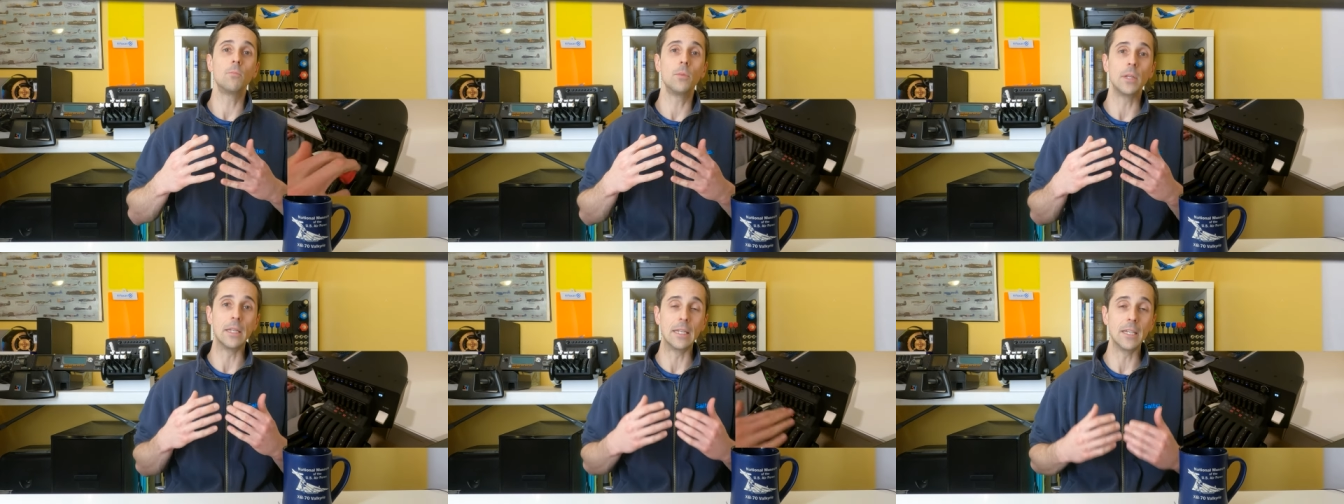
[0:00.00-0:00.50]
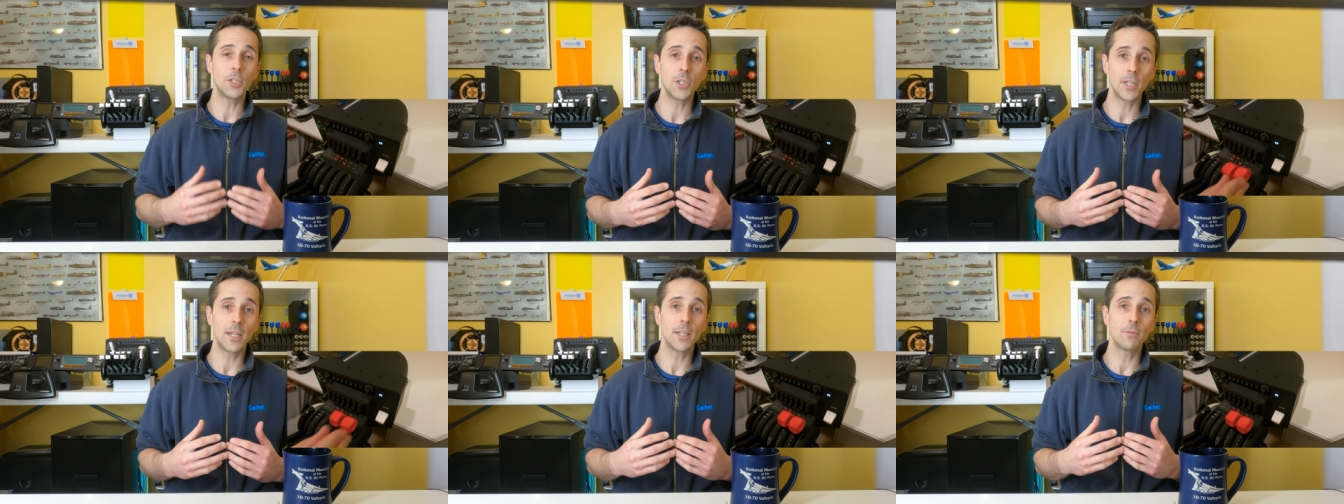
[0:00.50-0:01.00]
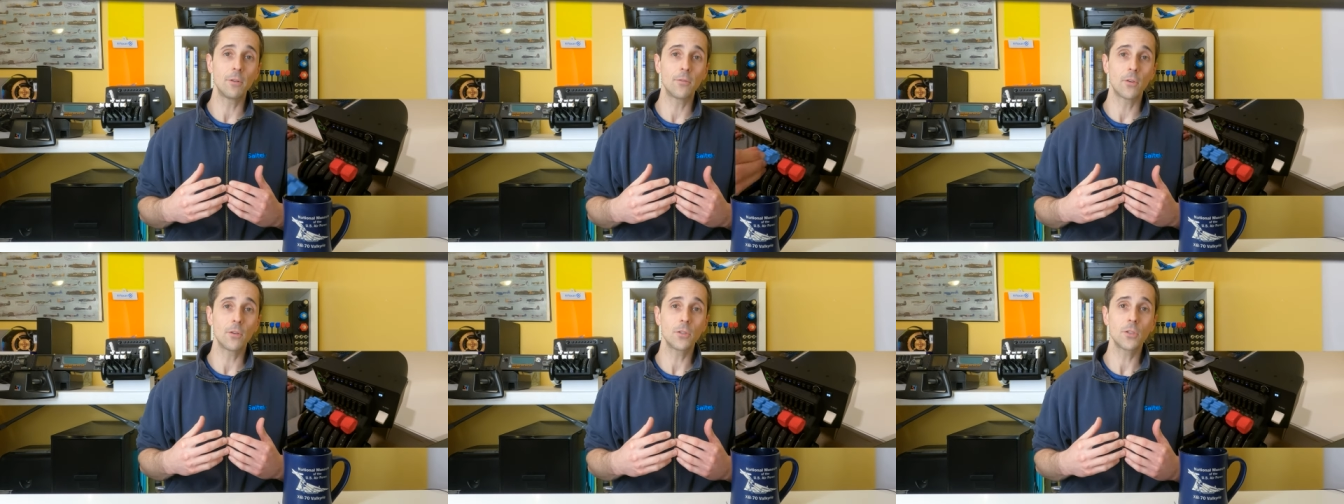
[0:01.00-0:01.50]
initiating
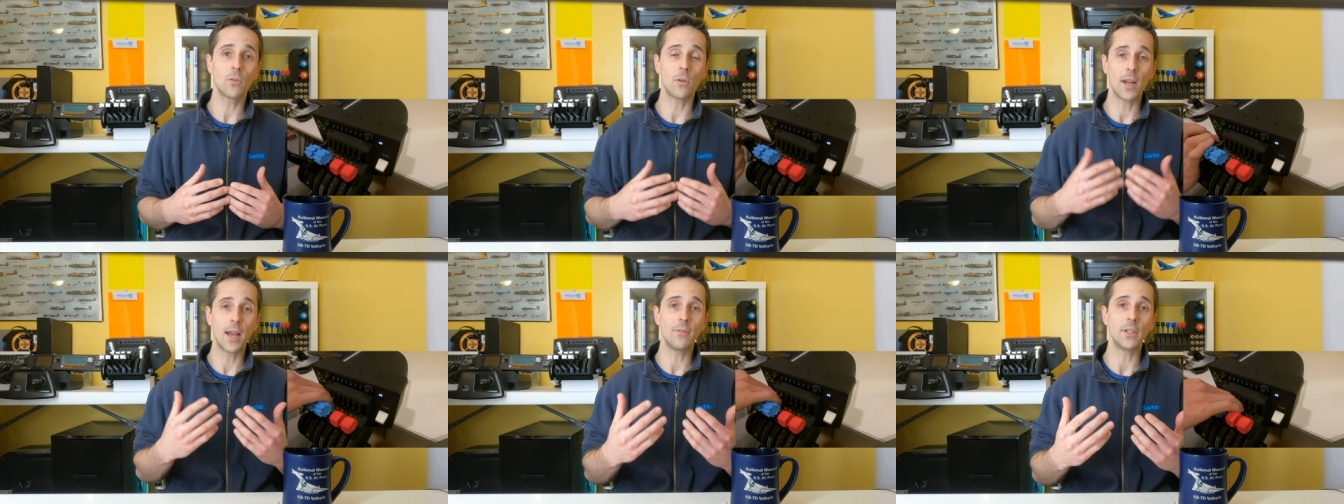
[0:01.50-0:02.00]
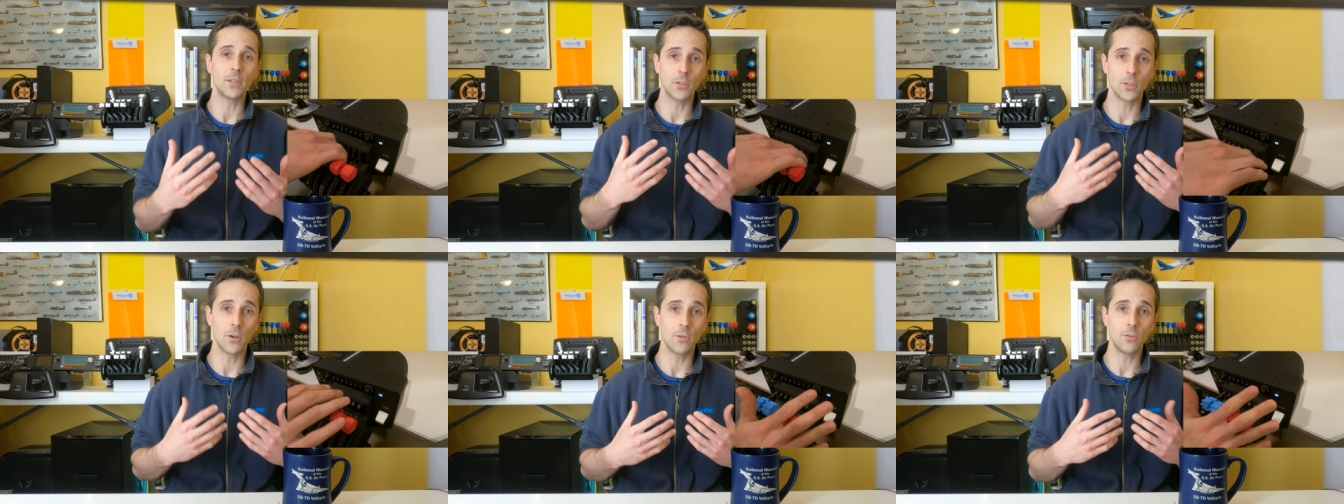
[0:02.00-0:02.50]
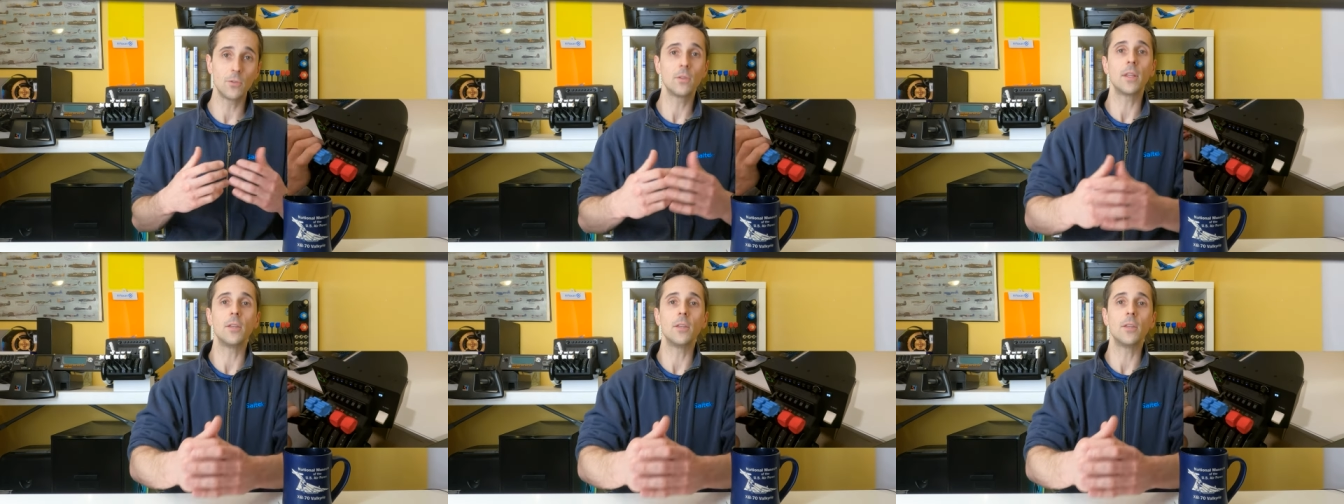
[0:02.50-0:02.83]
reverse or having a zone